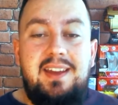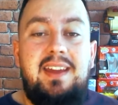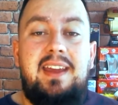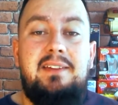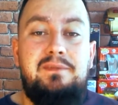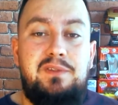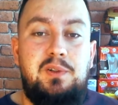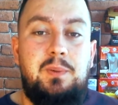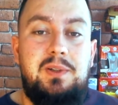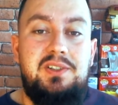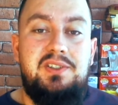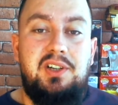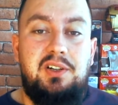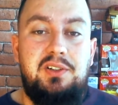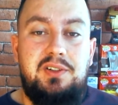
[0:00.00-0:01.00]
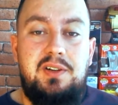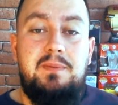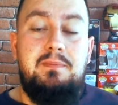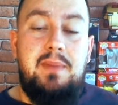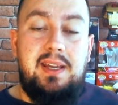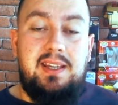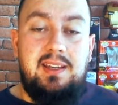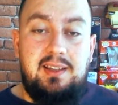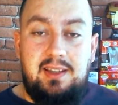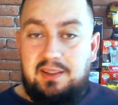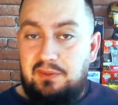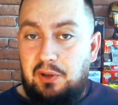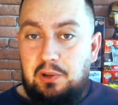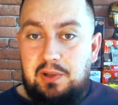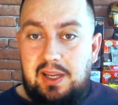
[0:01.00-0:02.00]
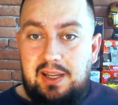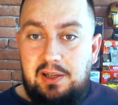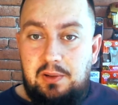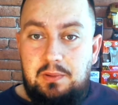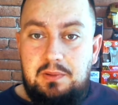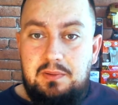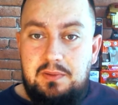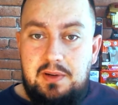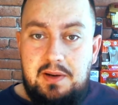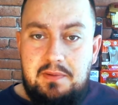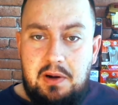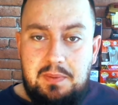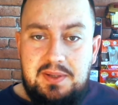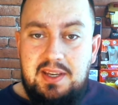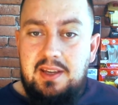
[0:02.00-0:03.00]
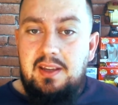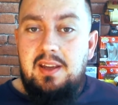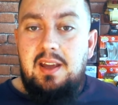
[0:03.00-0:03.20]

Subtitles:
influence on making a volcano erupt.